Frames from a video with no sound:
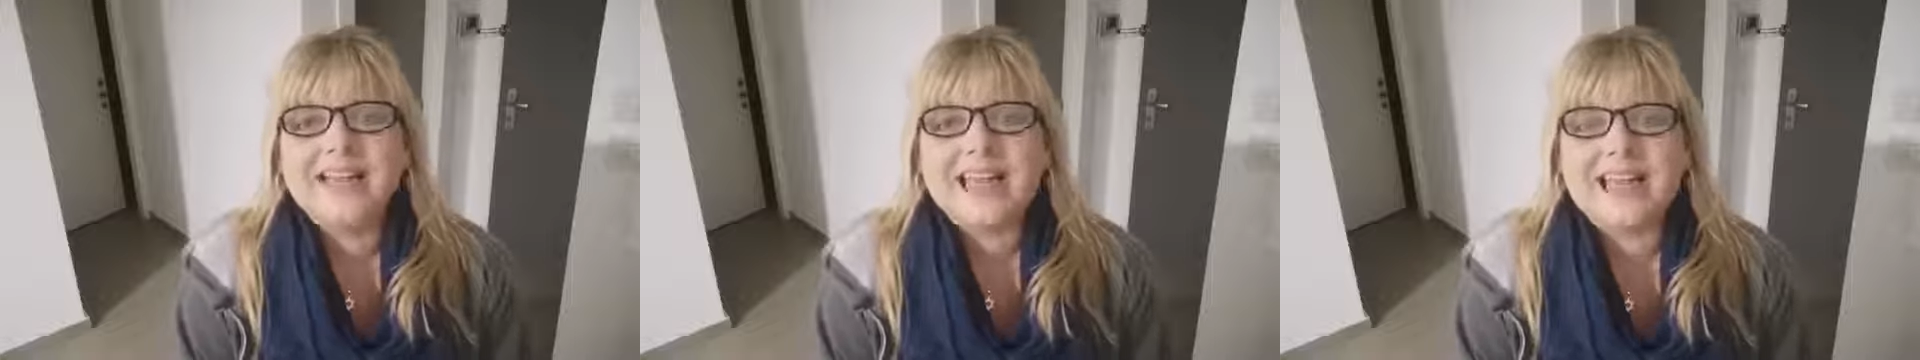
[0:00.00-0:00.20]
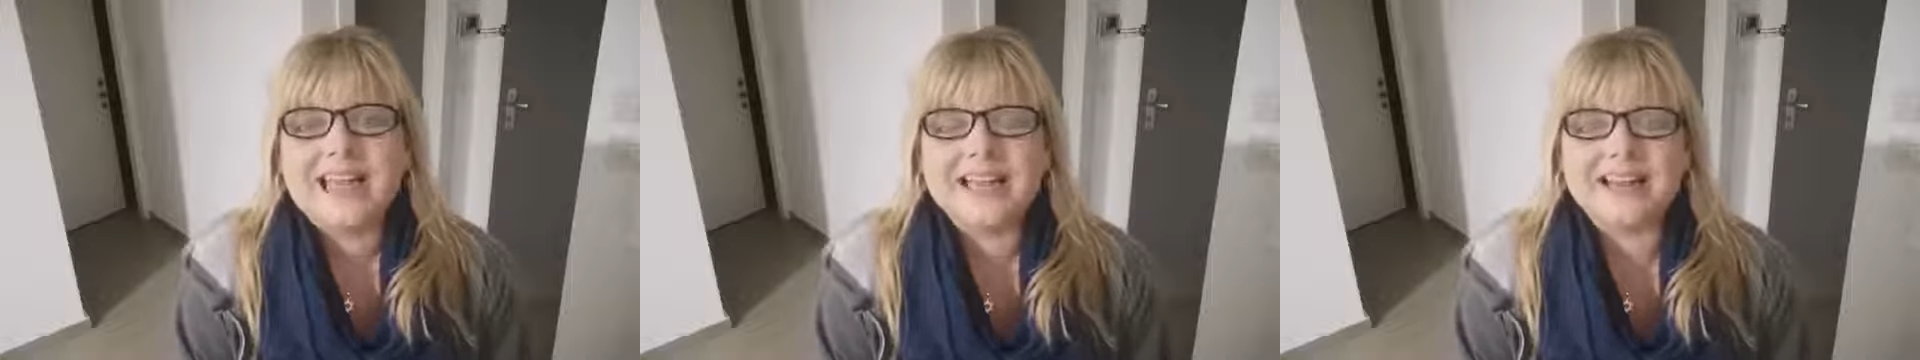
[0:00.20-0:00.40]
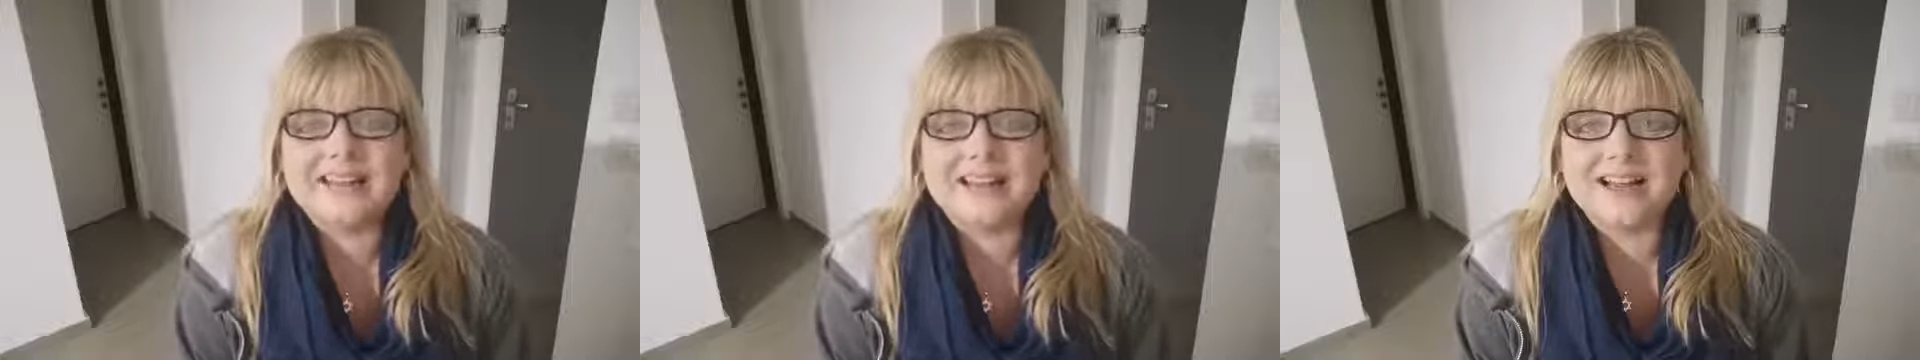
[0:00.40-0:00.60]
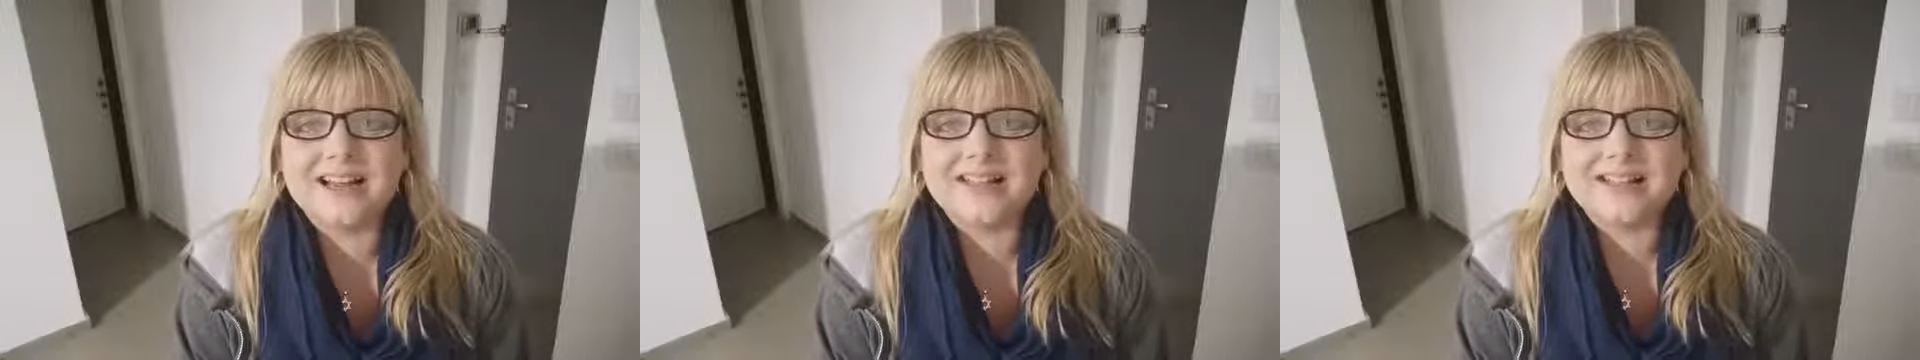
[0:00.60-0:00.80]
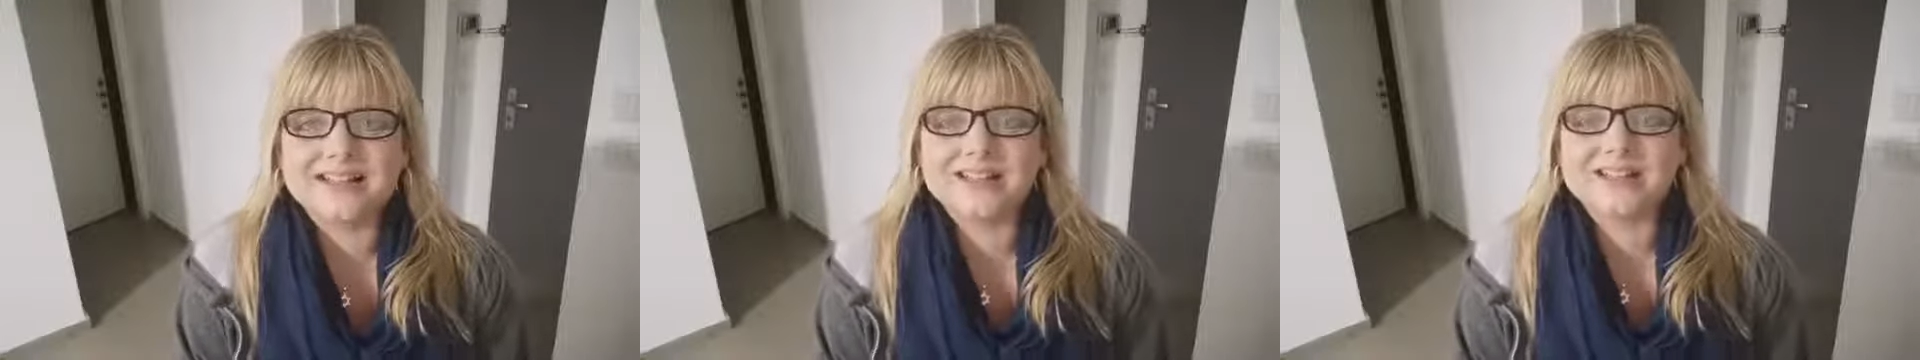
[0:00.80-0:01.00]
And
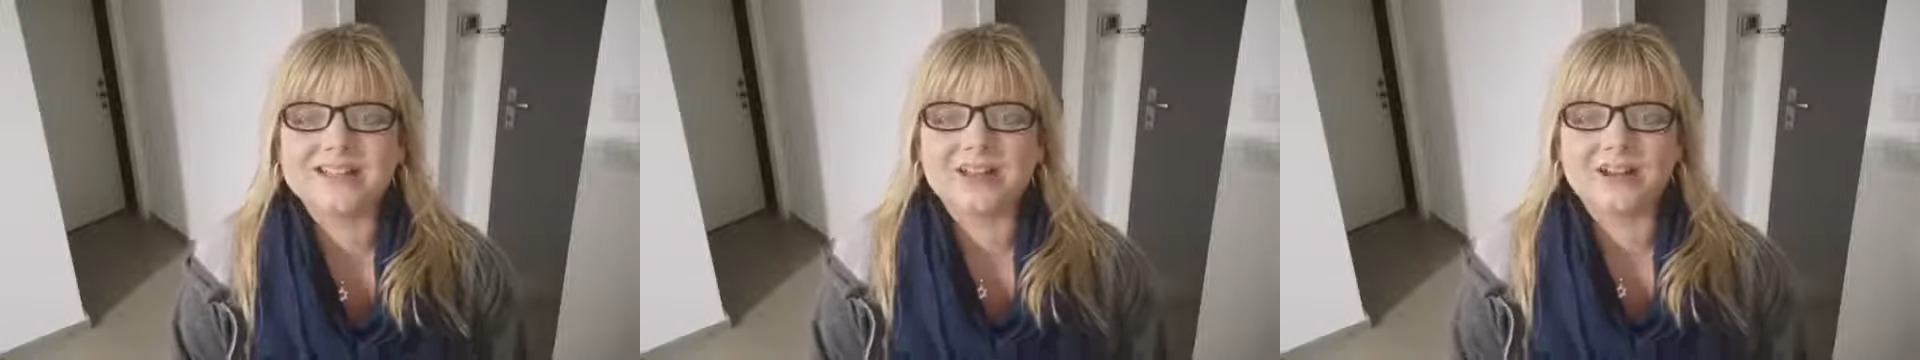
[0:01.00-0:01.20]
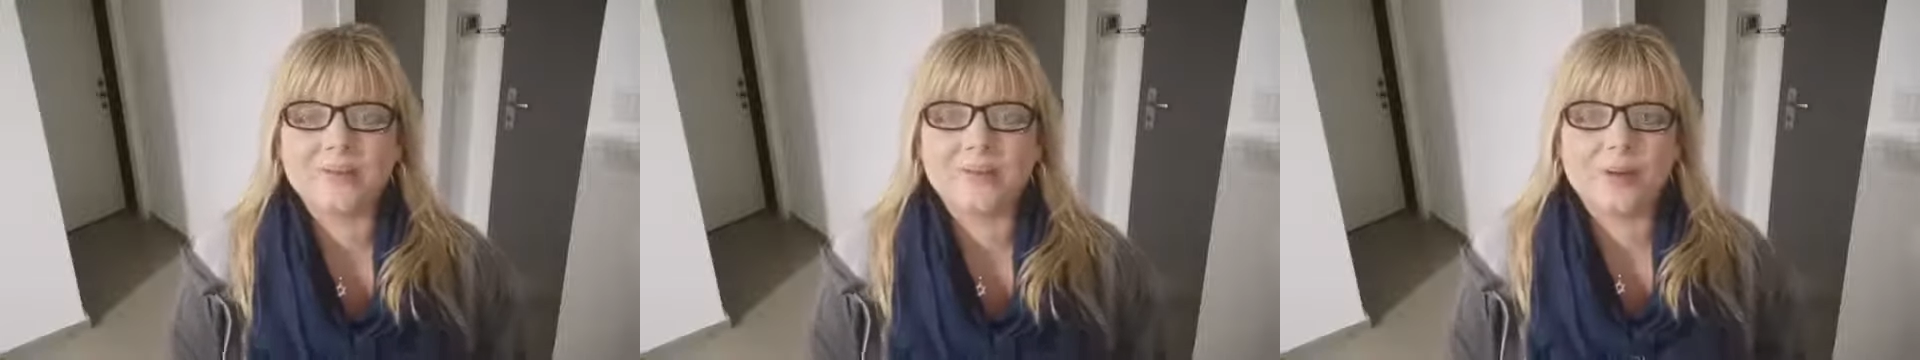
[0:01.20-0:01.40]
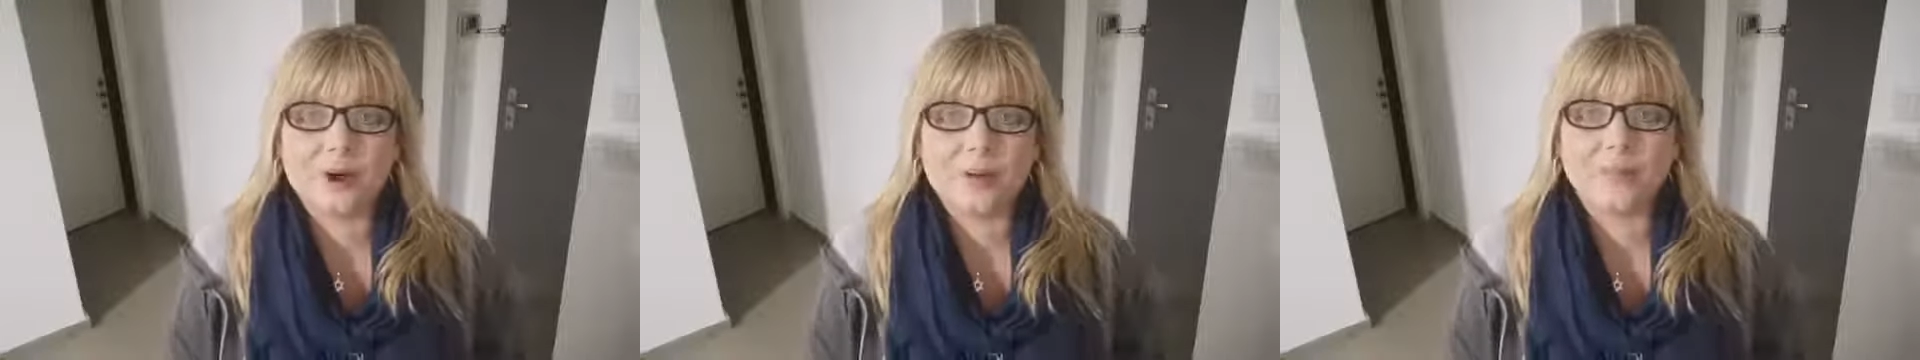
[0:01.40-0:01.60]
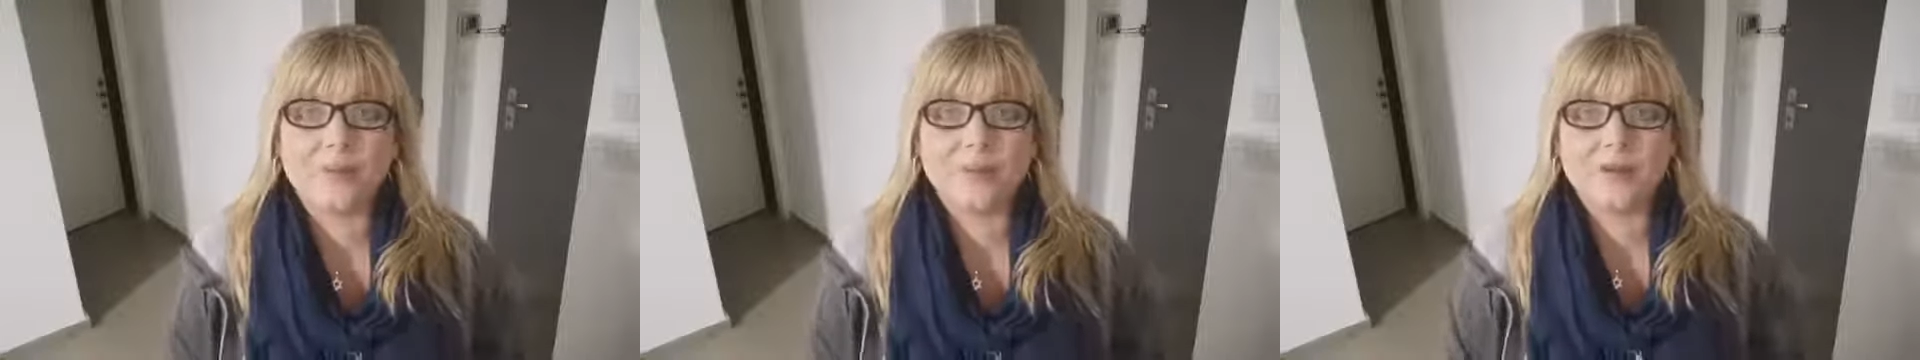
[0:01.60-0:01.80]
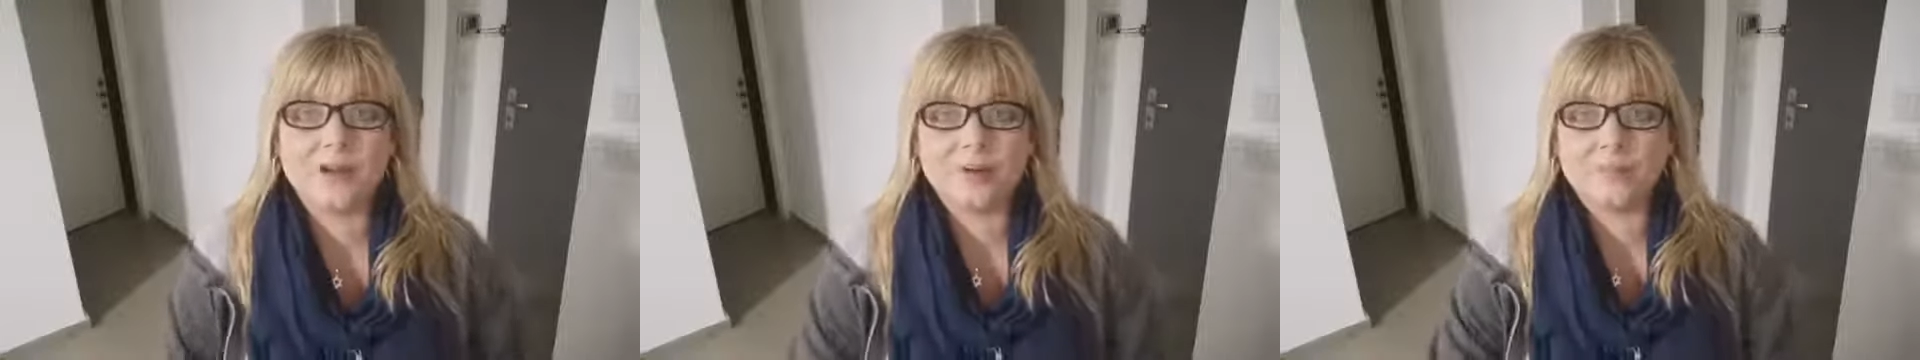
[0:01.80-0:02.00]
this is
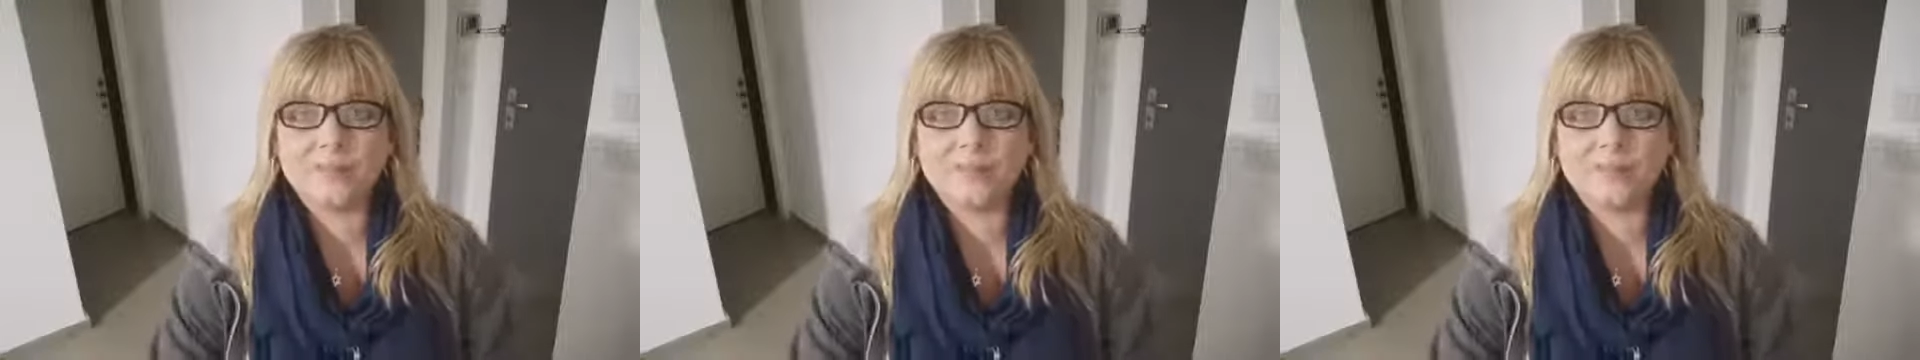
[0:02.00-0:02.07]
probably